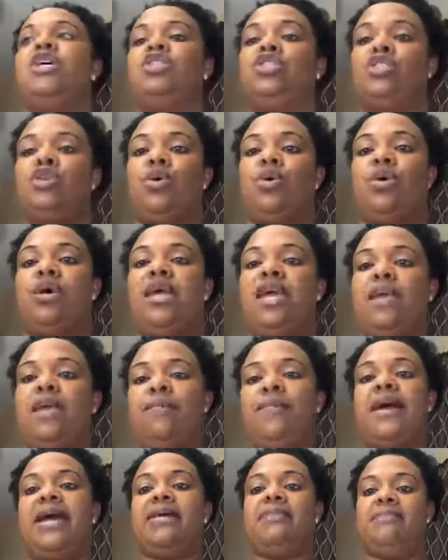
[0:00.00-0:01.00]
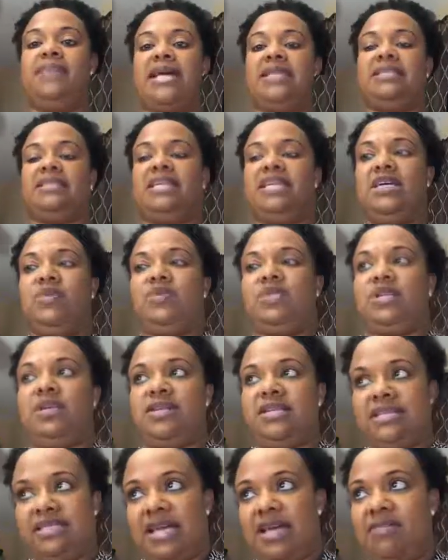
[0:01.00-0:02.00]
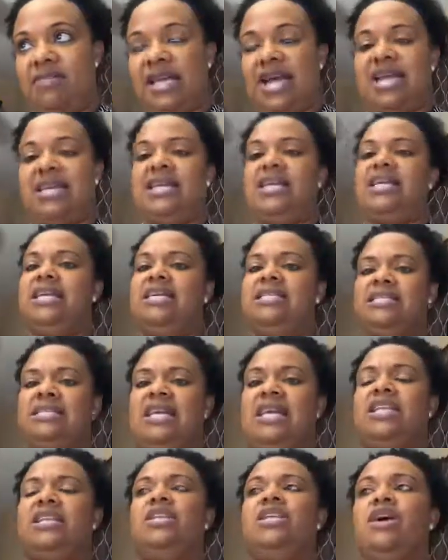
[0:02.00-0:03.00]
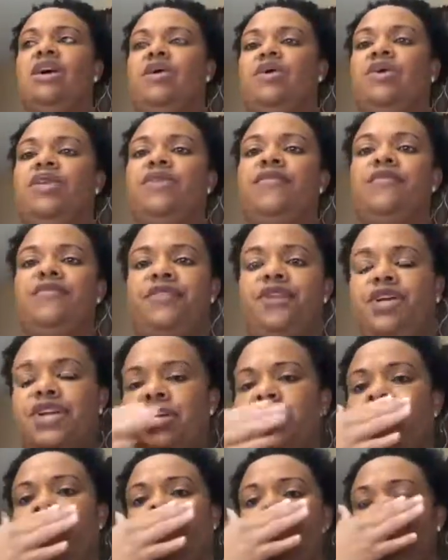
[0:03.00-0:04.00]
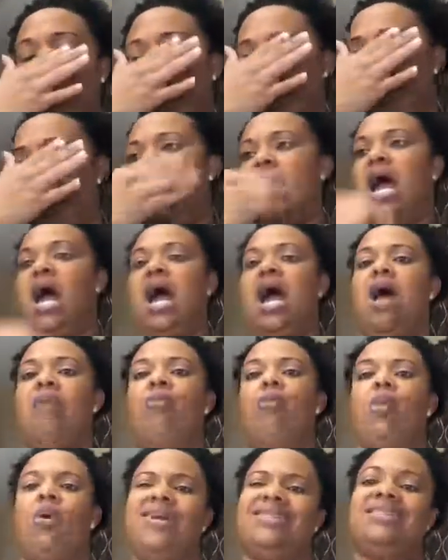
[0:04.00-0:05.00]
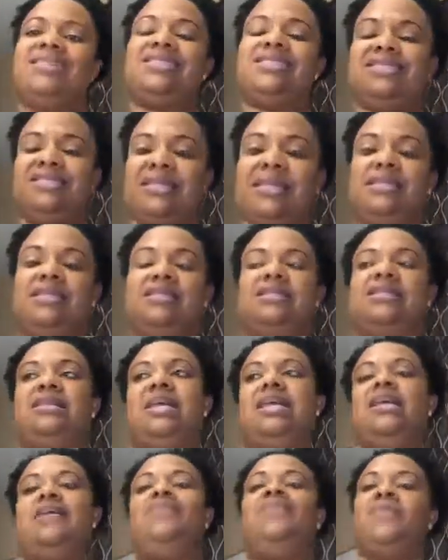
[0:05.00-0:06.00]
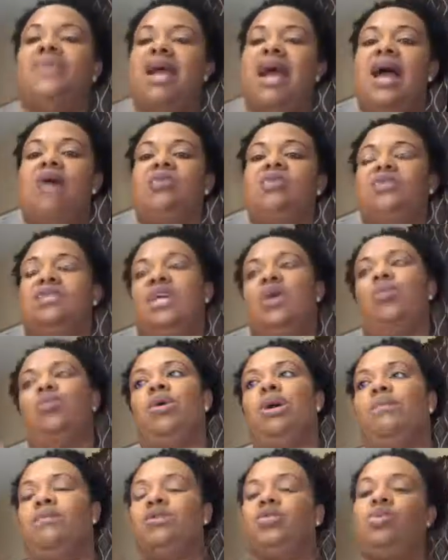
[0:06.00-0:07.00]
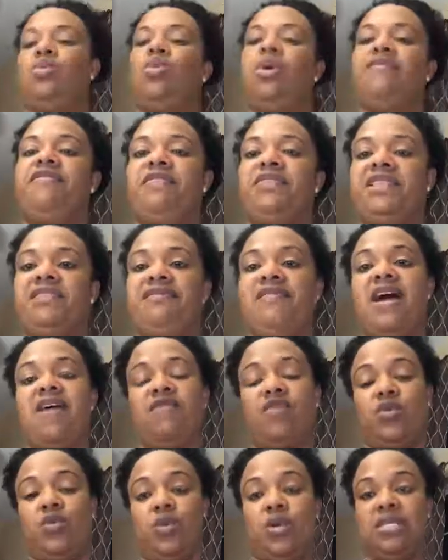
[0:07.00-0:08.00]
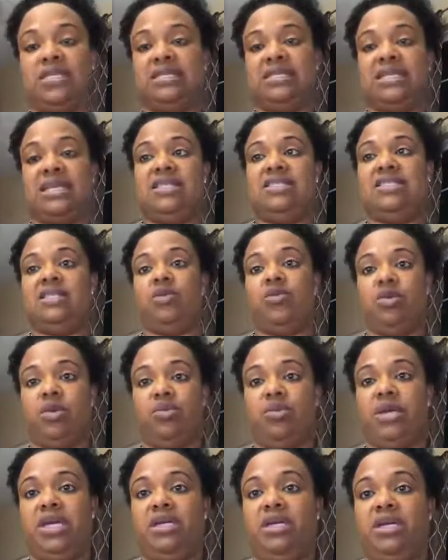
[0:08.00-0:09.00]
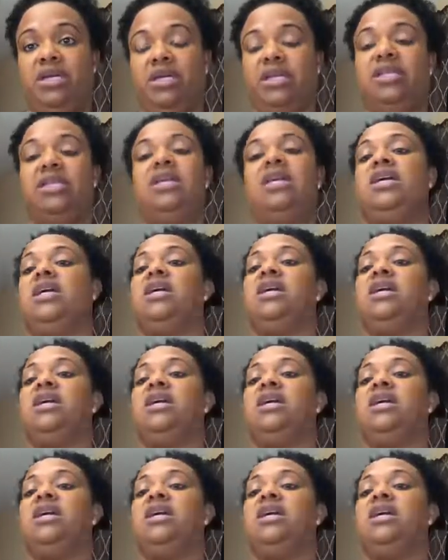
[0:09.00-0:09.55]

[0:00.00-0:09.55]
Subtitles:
So he basically was on the same line, and he said, no, for you, 160, I would say between 155 and 160 would be good.